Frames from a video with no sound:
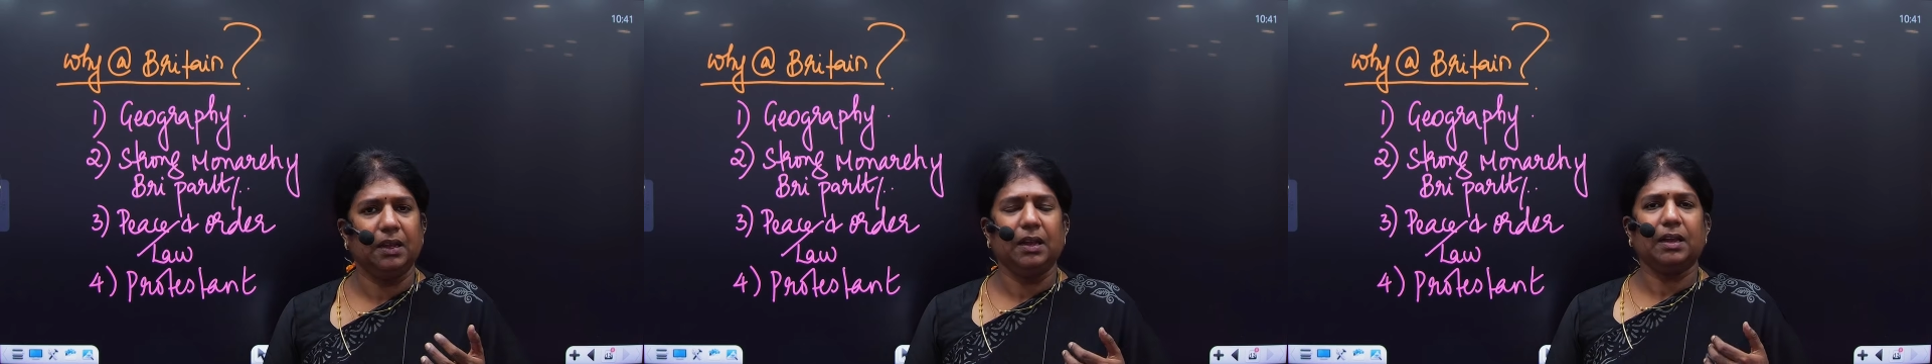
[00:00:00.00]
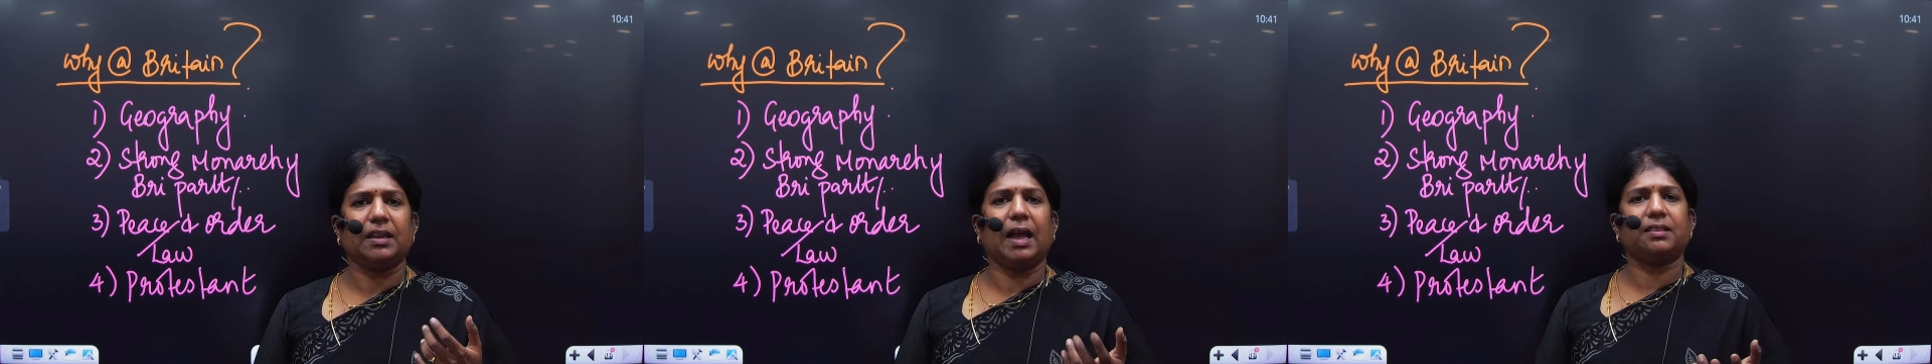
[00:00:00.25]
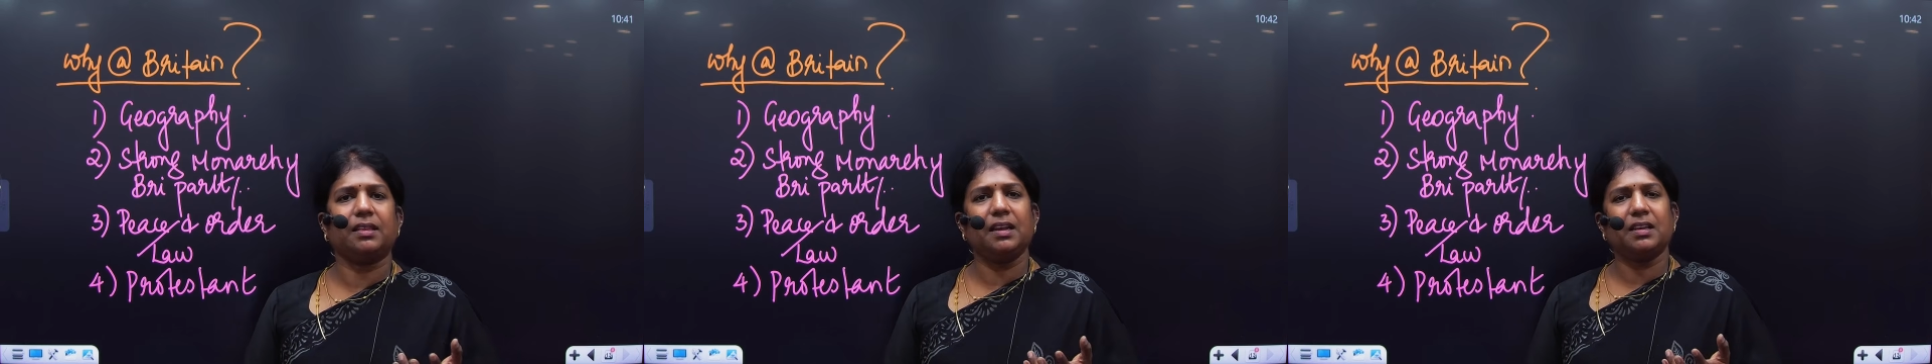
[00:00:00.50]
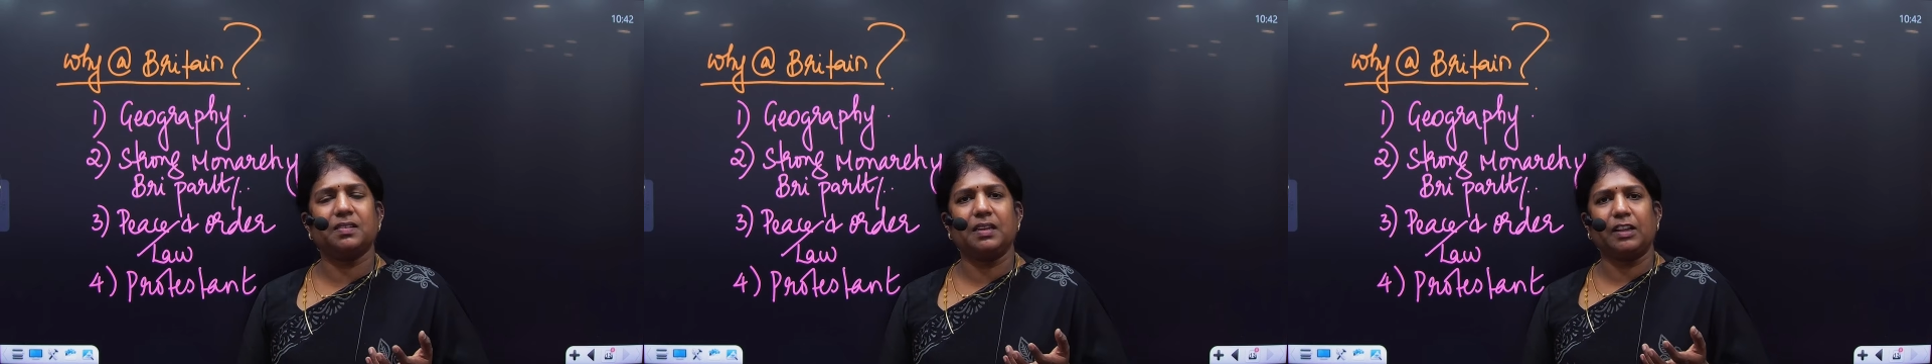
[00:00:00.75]

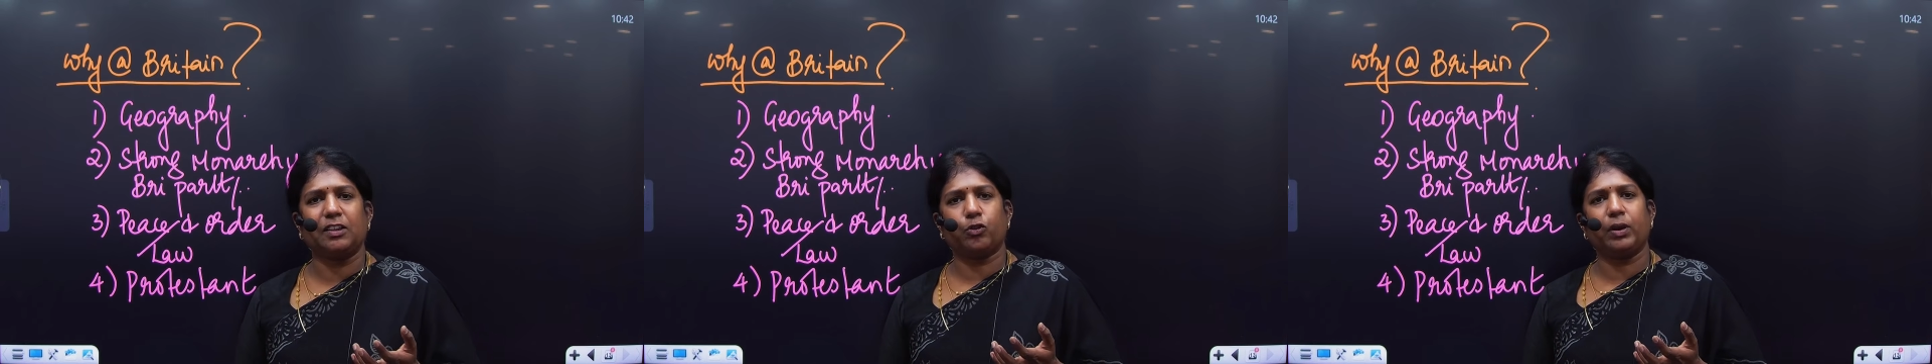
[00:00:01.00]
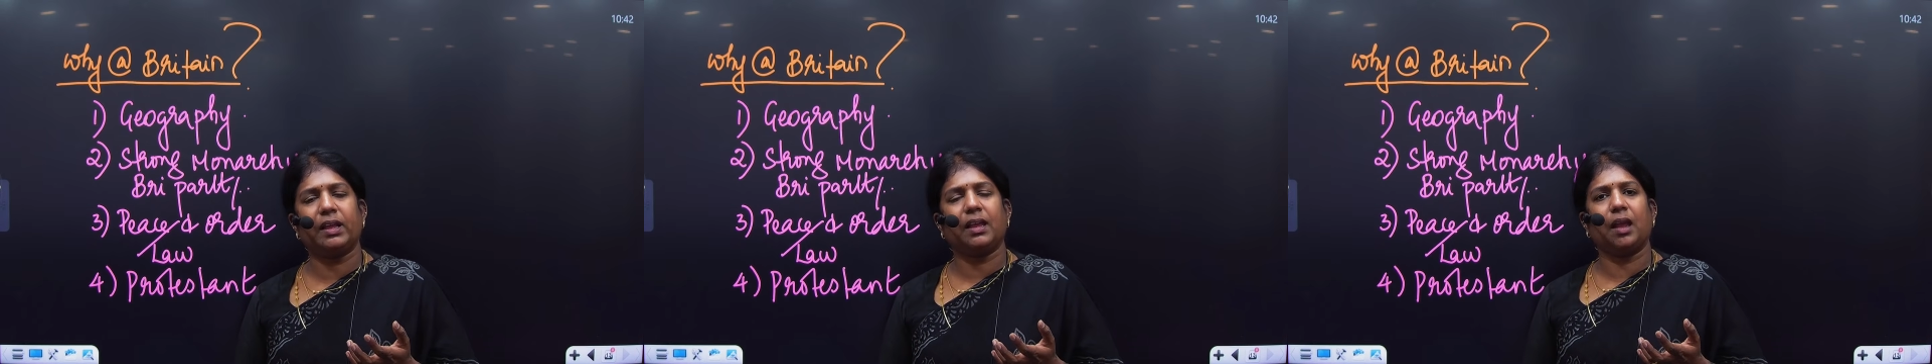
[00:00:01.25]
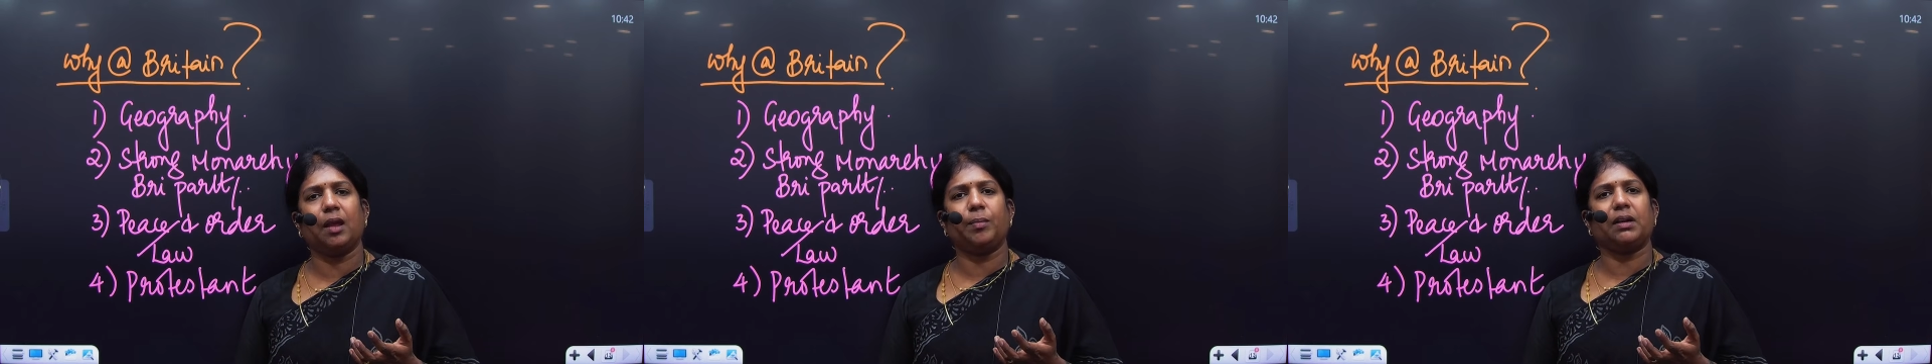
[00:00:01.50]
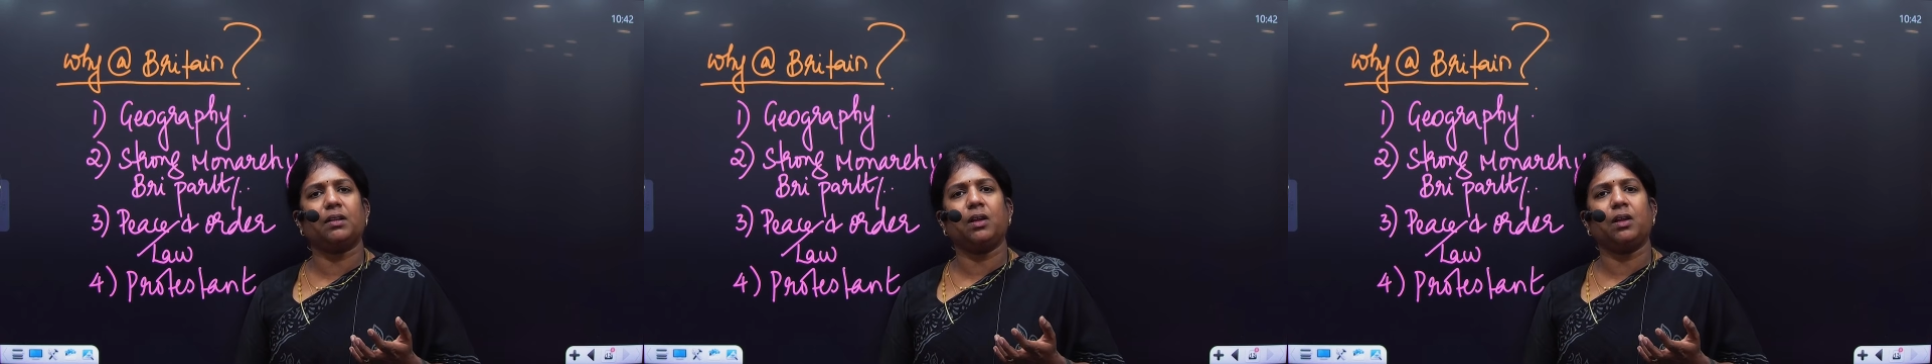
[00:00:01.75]
Catholics naturally came under the